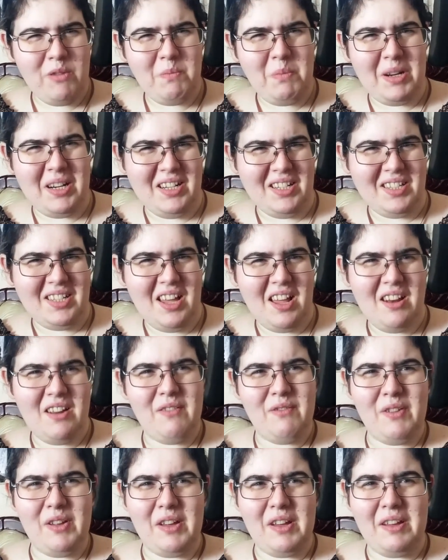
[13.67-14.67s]
but it's kind of
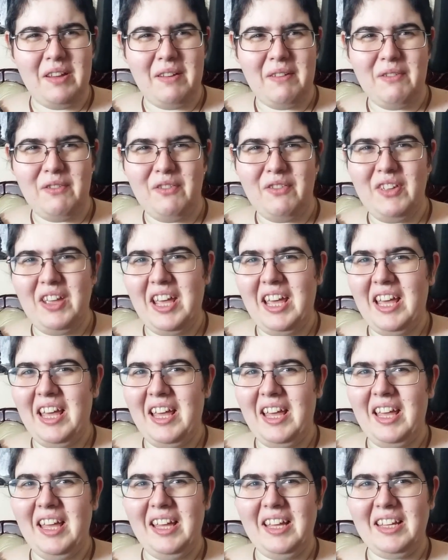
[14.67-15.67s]
a
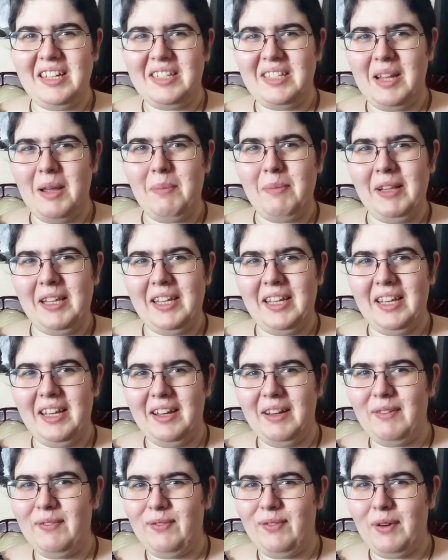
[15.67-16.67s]
vague assembly
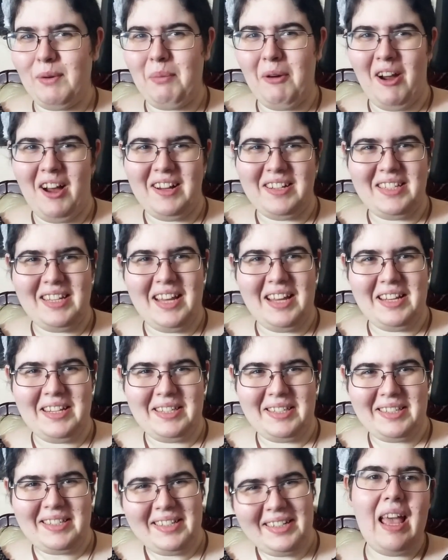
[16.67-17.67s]
of a
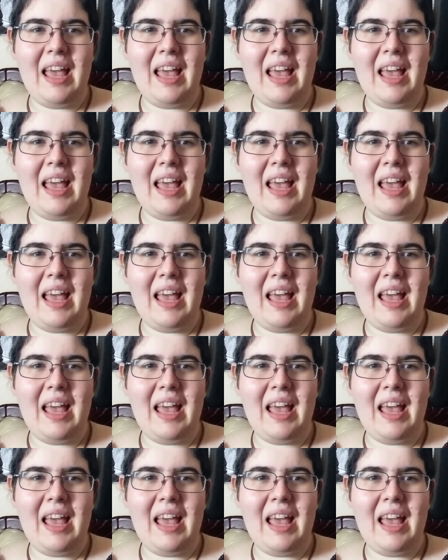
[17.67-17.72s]
process.